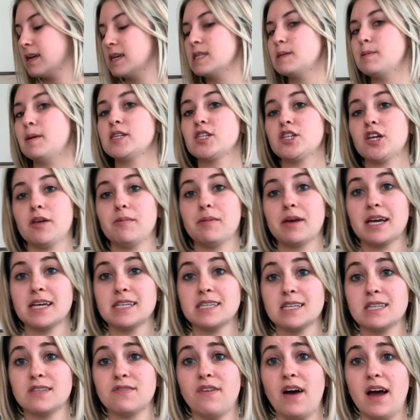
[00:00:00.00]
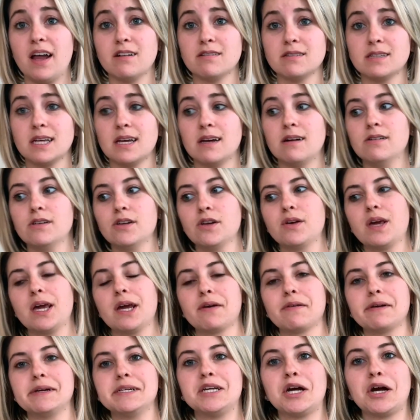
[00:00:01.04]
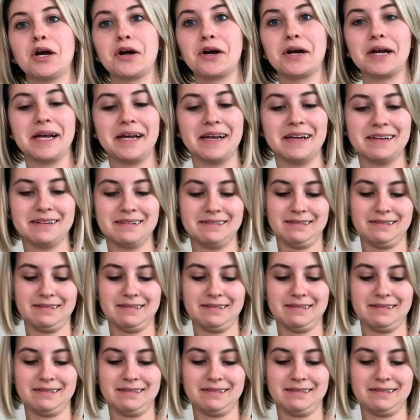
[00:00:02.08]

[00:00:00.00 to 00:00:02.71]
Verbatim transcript: Especially because it's final sale and you can't it.